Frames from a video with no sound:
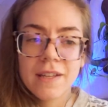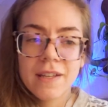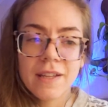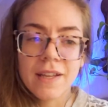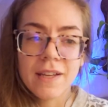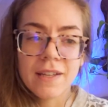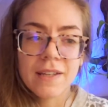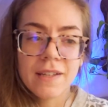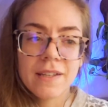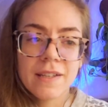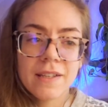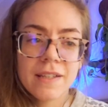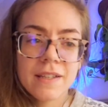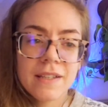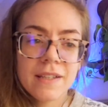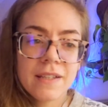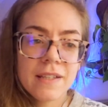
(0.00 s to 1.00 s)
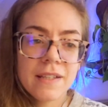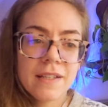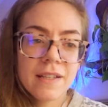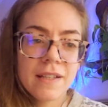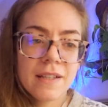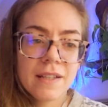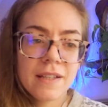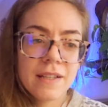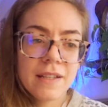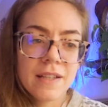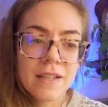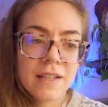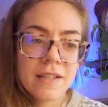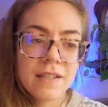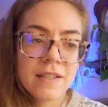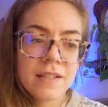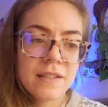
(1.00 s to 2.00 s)
Like,
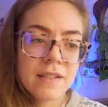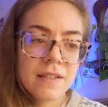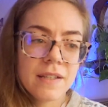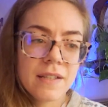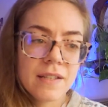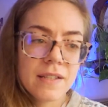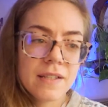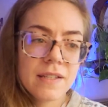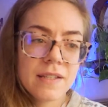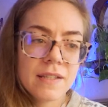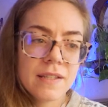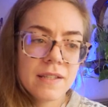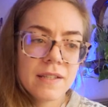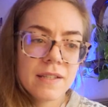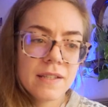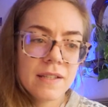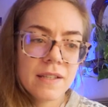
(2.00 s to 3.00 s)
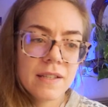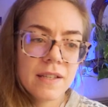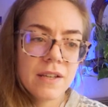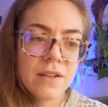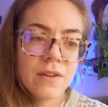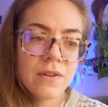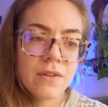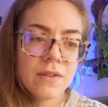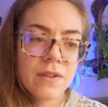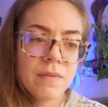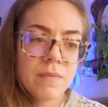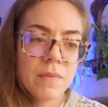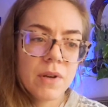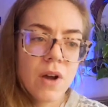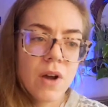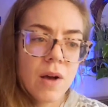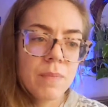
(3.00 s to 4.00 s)
these the
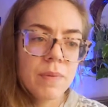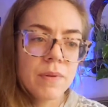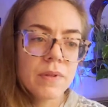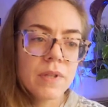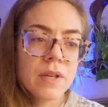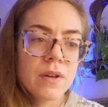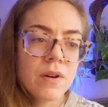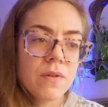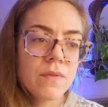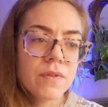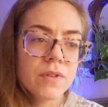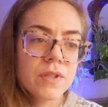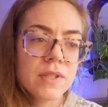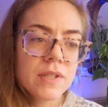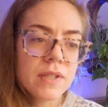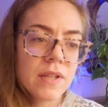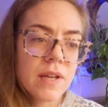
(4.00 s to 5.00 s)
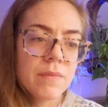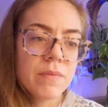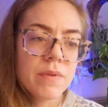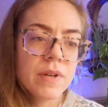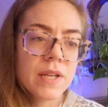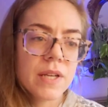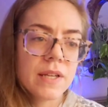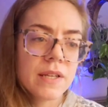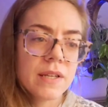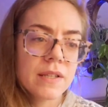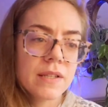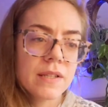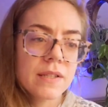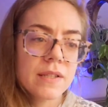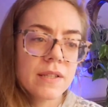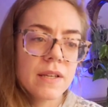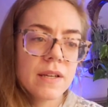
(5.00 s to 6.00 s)
monopoly over
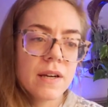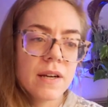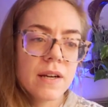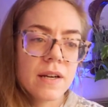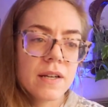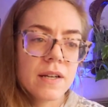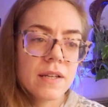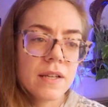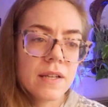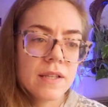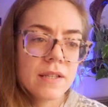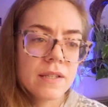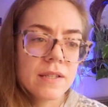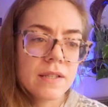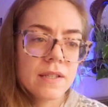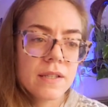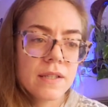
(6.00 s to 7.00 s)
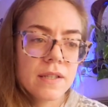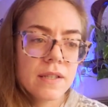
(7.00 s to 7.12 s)
celebrities is